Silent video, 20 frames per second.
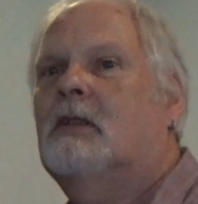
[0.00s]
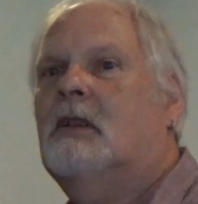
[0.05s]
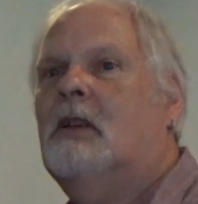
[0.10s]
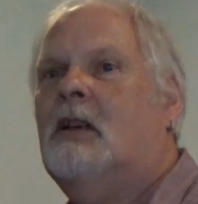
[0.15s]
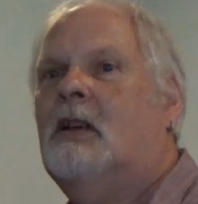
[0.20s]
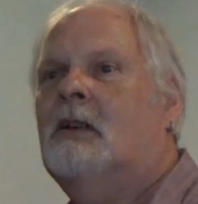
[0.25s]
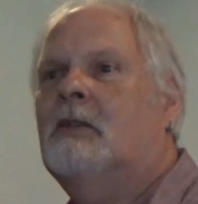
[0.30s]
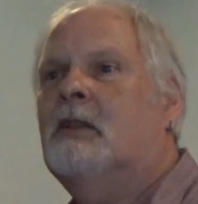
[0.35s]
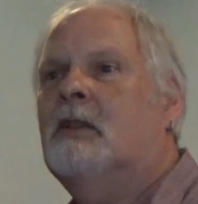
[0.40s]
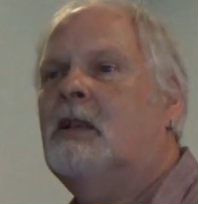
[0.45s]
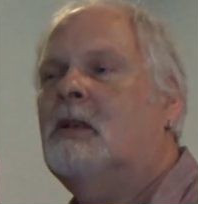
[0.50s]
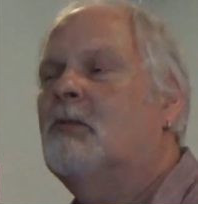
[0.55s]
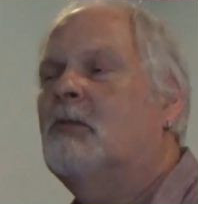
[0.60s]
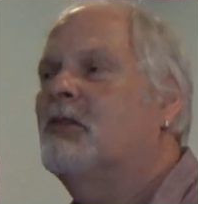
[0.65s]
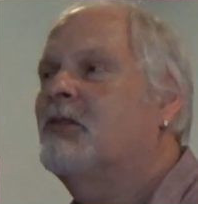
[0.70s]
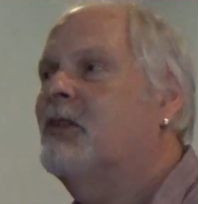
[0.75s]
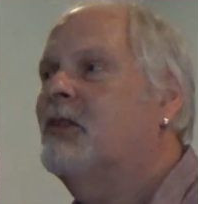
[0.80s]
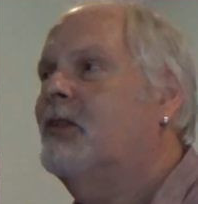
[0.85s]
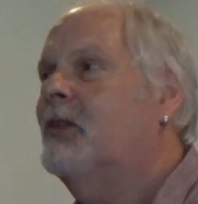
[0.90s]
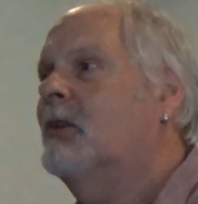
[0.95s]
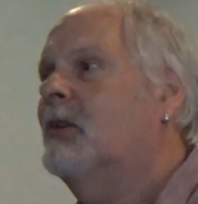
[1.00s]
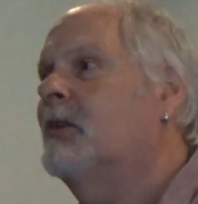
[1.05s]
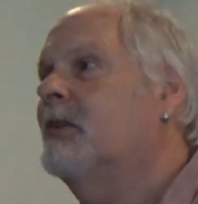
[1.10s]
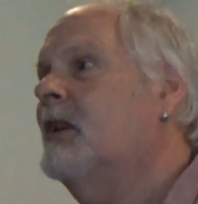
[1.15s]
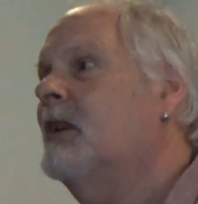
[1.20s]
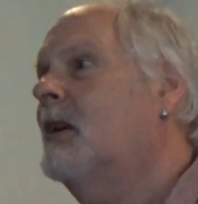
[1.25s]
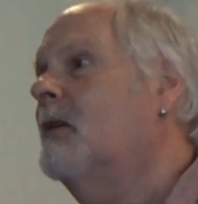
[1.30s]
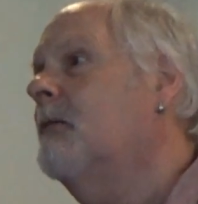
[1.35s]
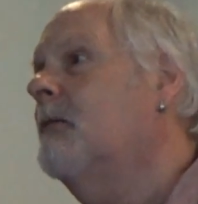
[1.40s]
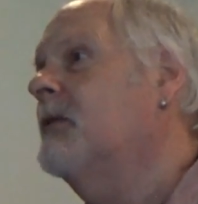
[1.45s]
And the images on a
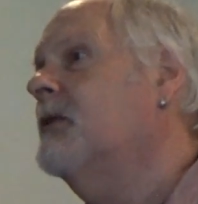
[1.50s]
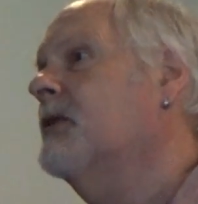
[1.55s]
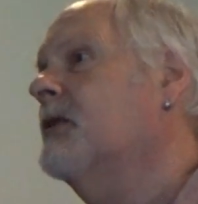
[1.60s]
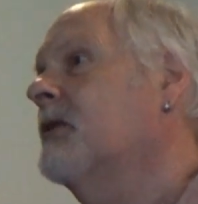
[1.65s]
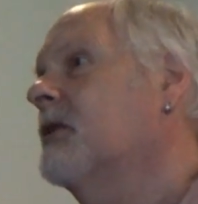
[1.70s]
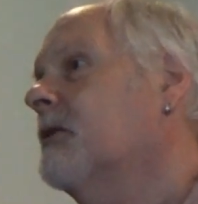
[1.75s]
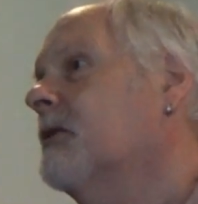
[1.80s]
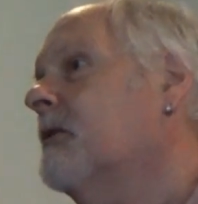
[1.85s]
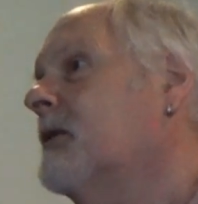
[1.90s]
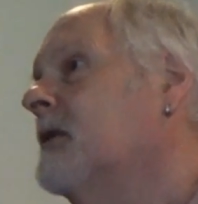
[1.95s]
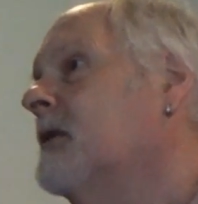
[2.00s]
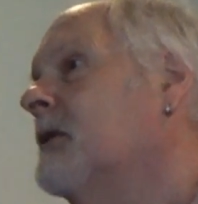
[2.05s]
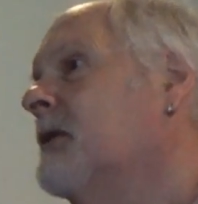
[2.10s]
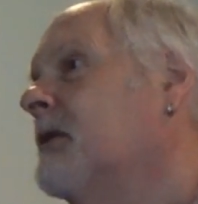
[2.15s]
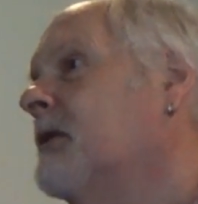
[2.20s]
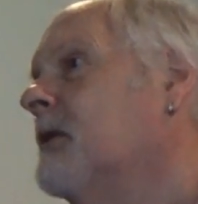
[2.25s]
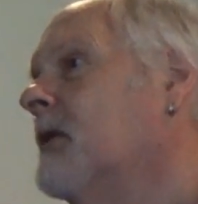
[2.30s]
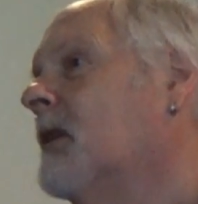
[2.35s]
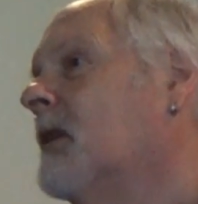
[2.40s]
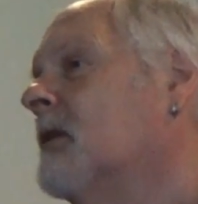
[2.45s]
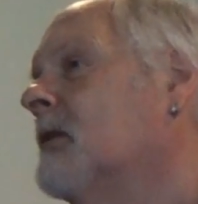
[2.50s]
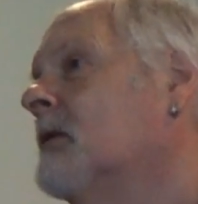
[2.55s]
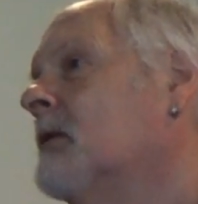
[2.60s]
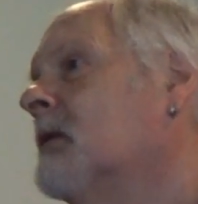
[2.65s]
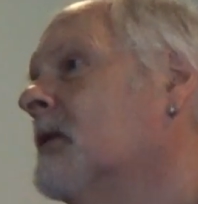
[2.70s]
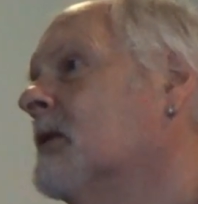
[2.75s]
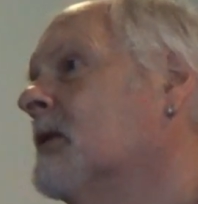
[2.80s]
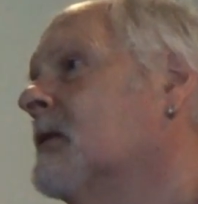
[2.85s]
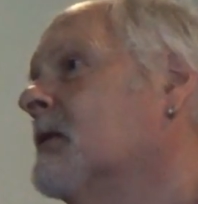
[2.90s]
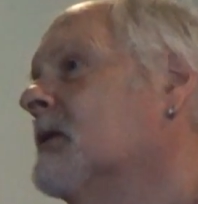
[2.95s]
television screen, as you know,
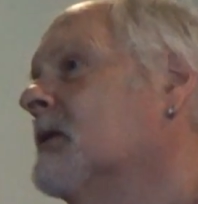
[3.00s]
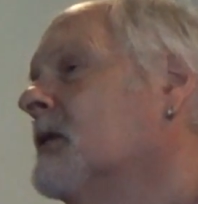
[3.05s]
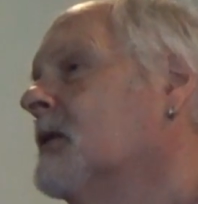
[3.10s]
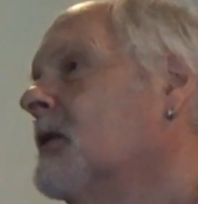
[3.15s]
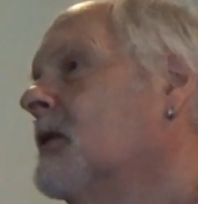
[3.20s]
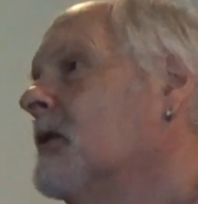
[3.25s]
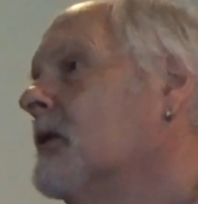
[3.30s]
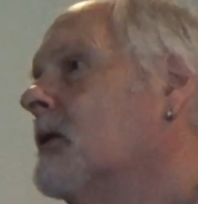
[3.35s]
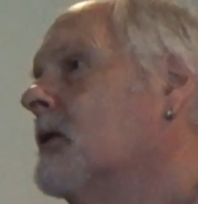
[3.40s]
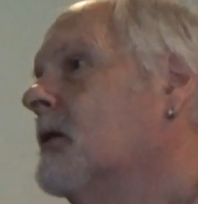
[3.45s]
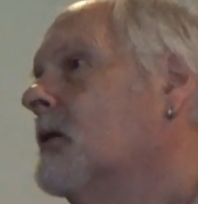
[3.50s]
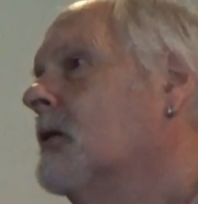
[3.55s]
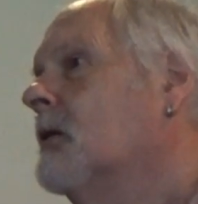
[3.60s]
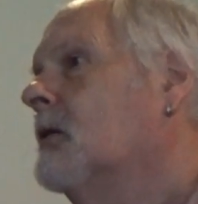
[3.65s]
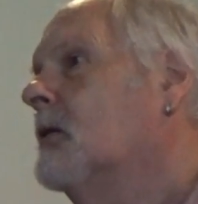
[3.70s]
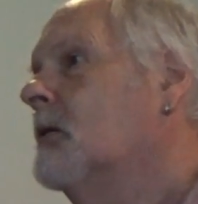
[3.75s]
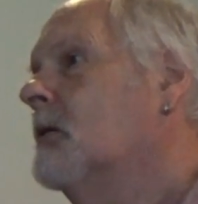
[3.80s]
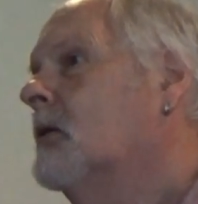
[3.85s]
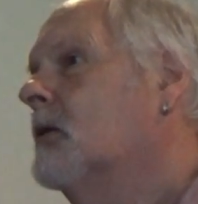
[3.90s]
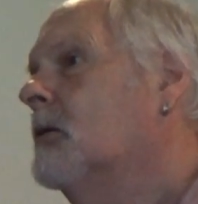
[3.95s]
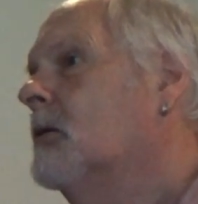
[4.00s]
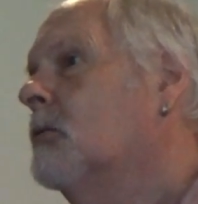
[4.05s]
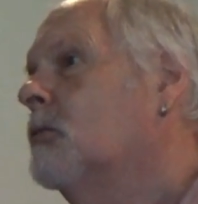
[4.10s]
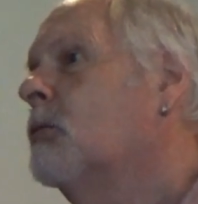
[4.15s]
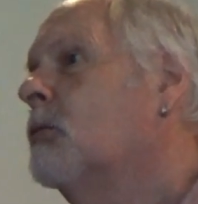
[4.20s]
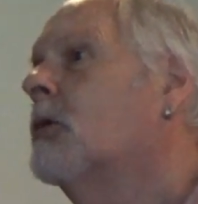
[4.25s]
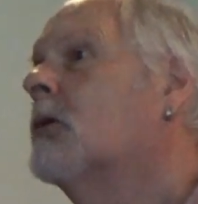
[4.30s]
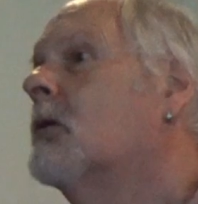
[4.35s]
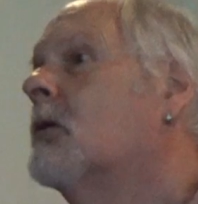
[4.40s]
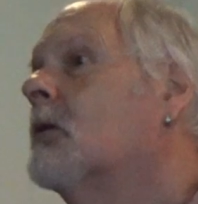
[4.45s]
are
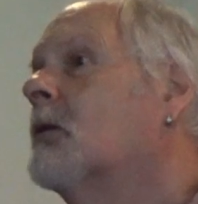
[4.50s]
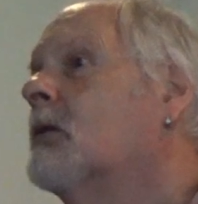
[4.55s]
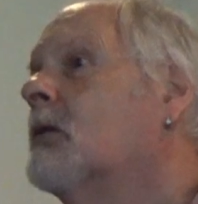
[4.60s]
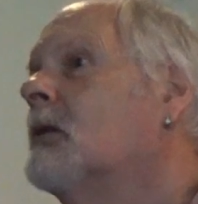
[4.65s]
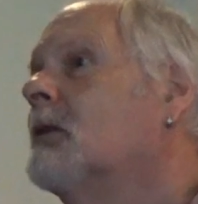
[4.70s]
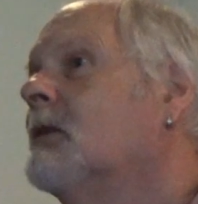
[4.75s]
war,